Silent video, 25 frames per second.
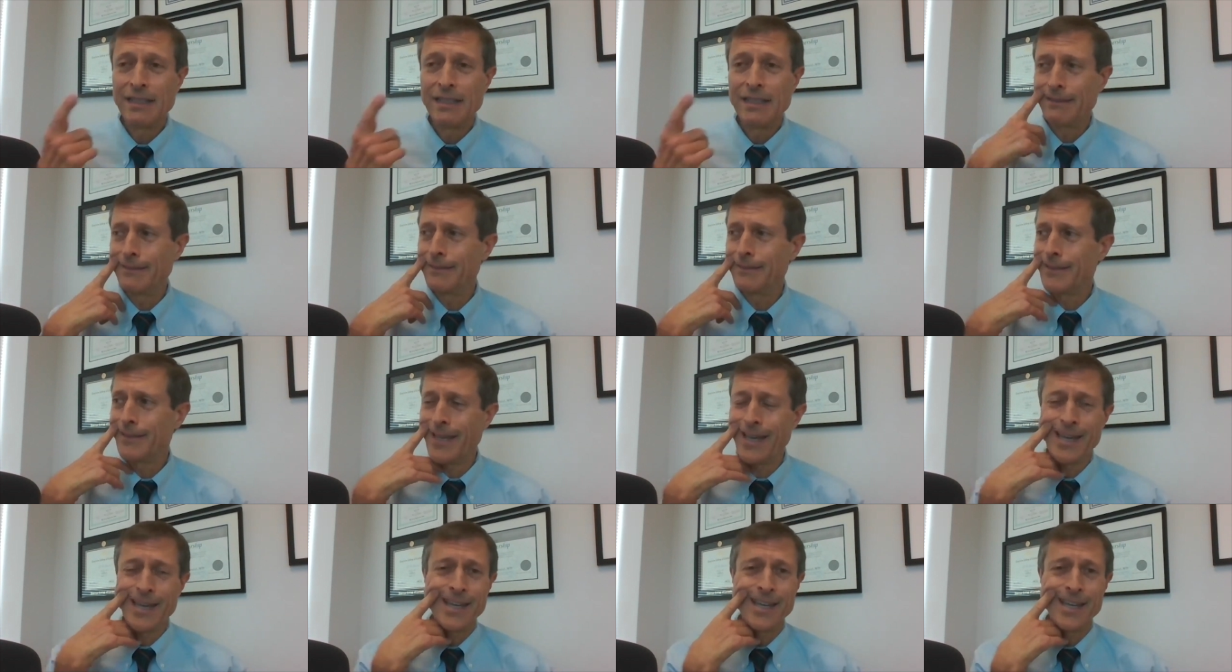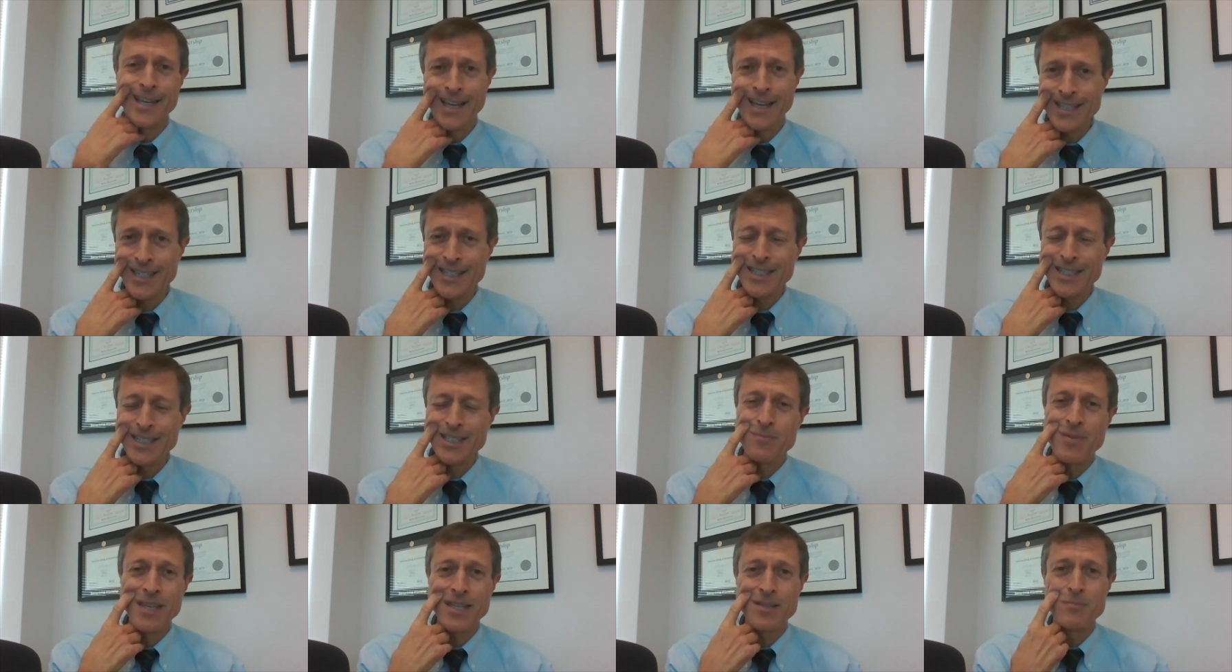okay, I
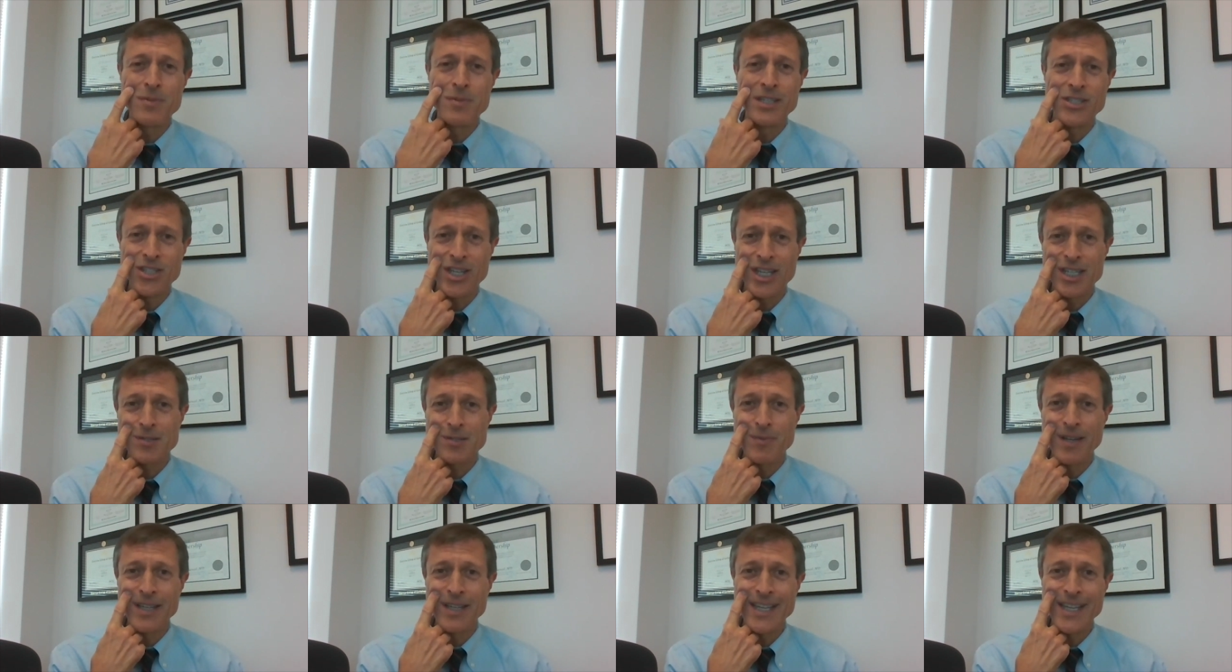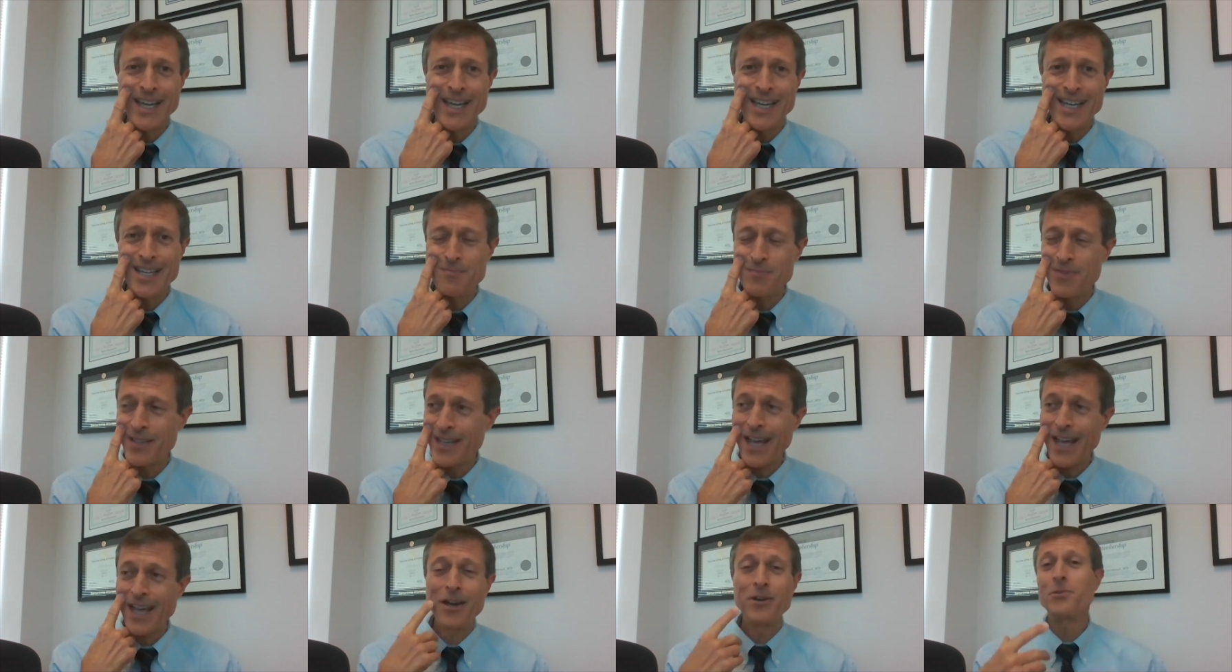need to make a big change in my diet,
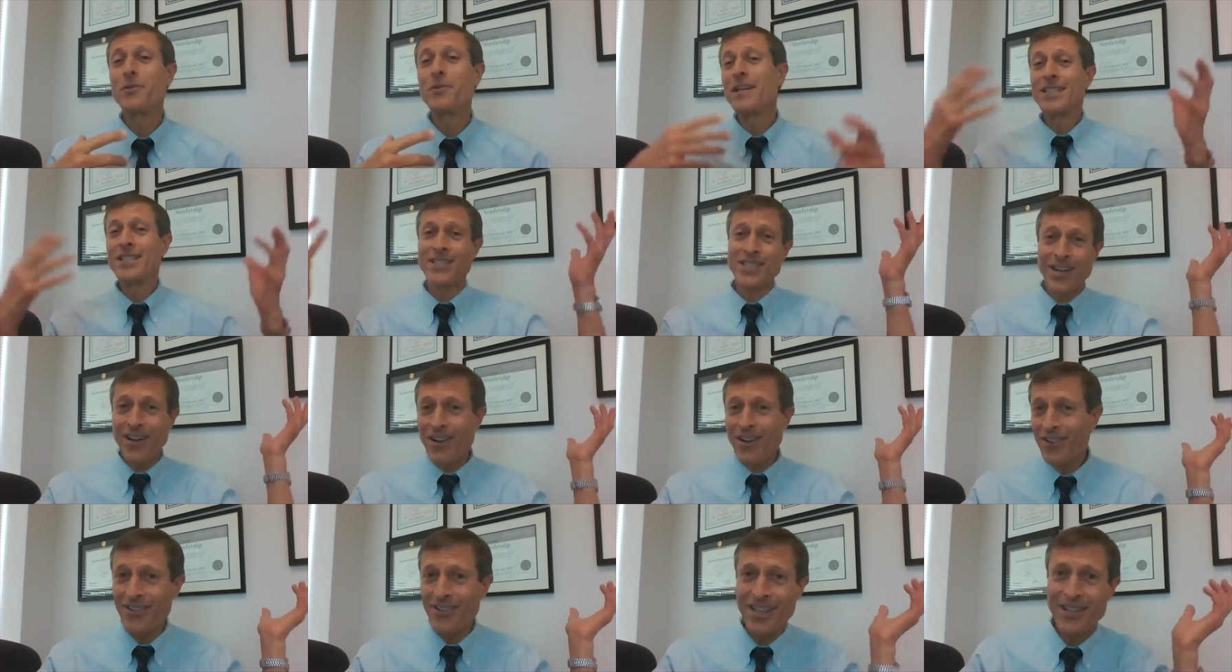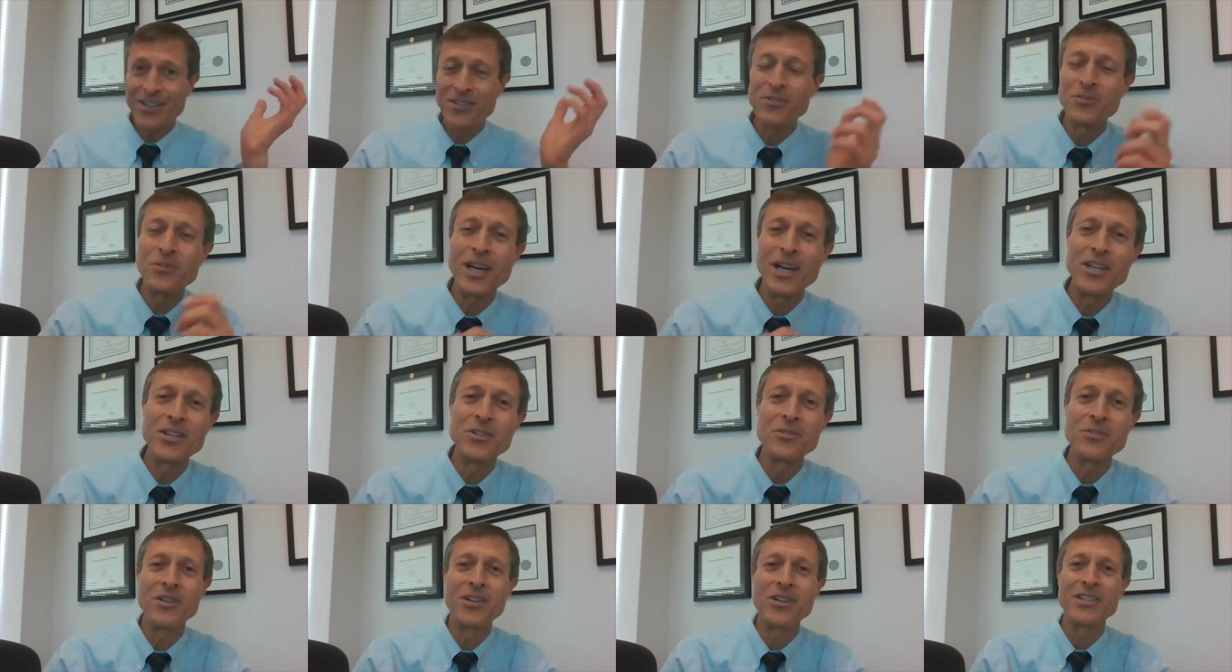but how do I start? I don't
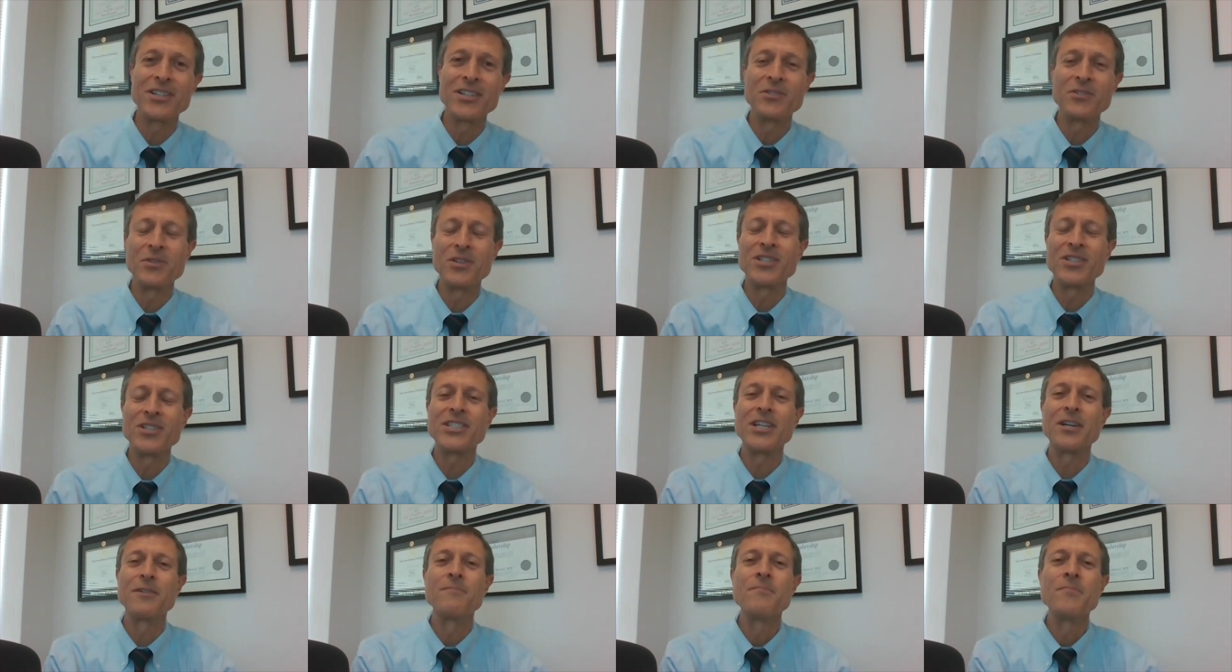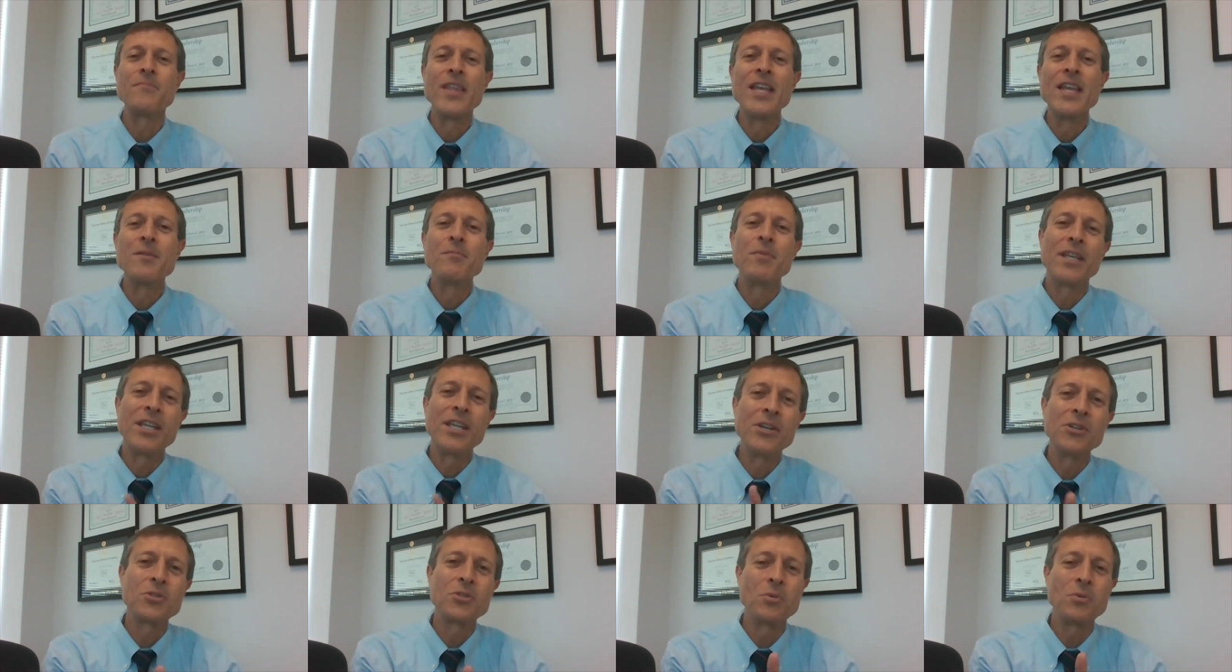know where to start. But
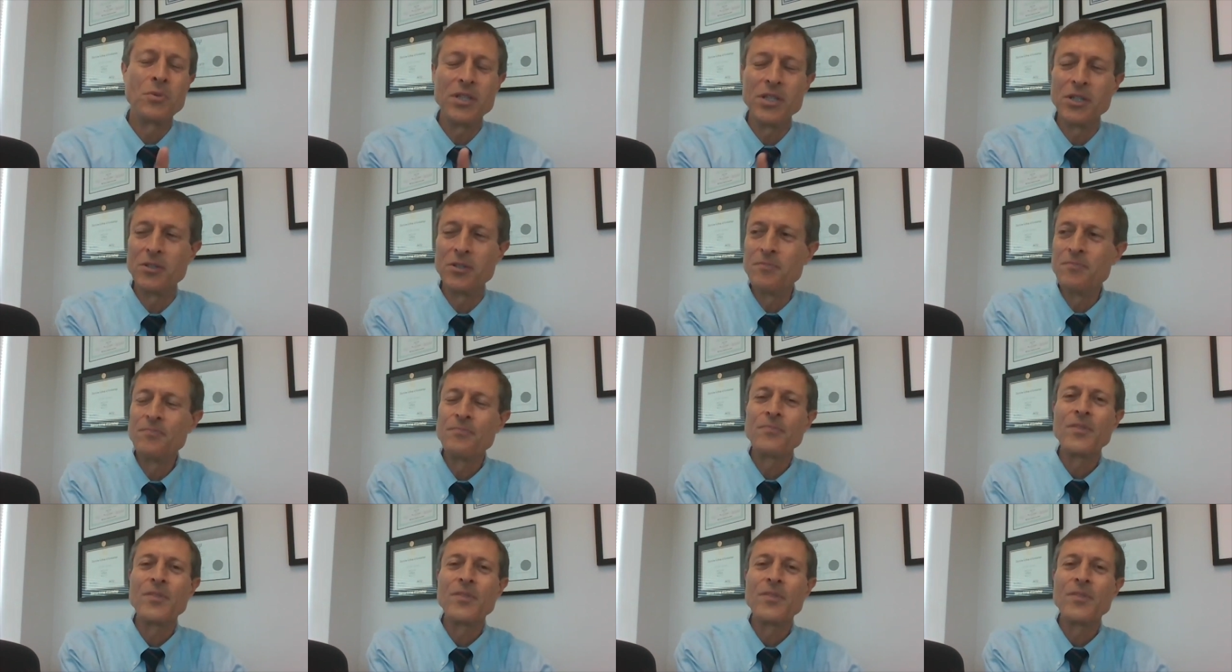here's what we do.